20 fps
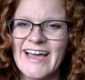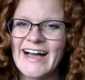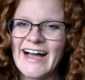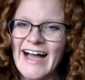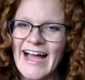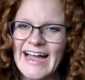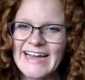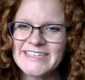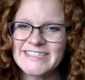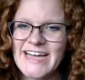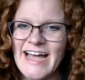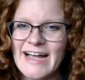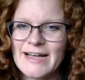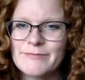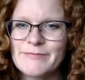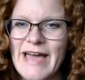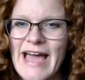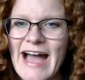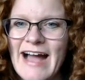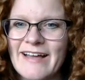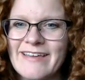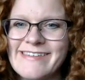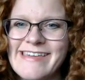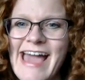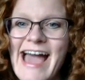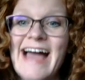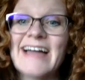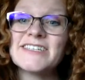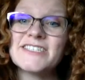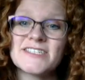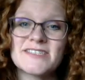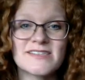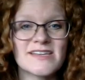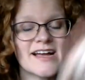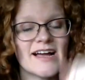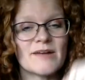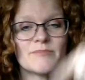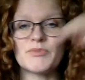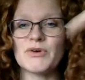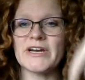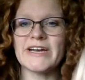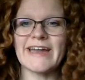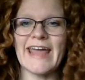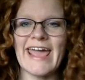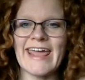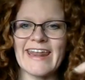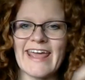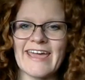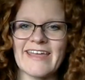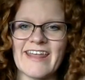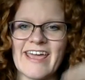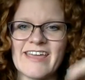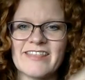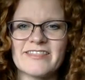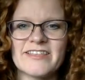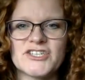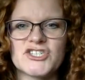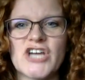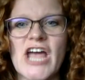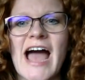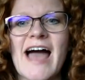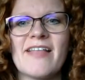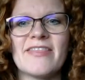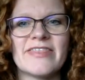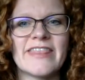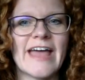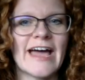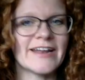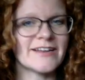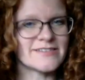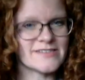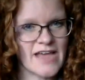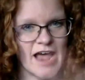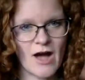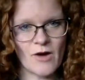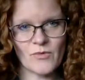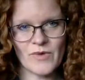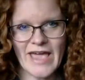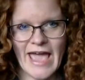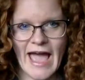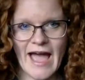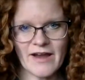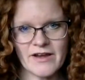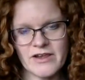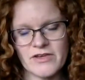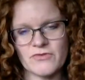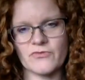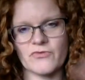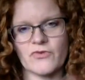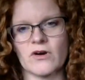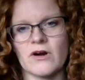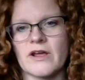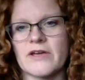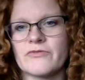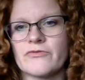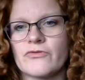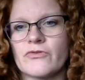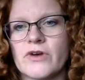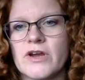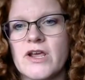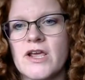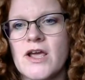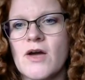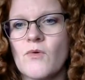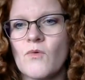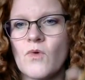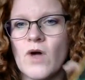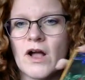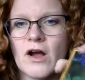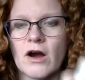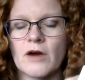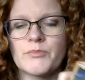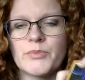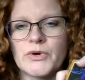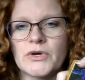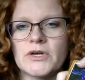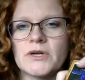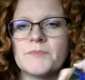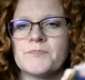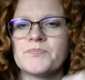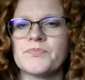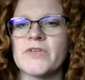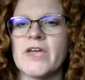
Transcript: Hi, Jack Mac. Yeah, just uh, put an eight eight eight in the chat. And that's how we add you for a free one card poll.